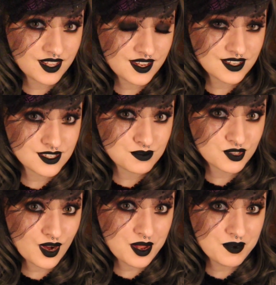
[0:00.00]
like and
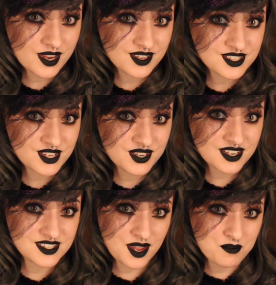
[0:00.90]
subscribe, and I'll see you
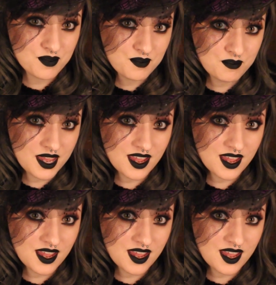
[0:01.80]
next time. Bye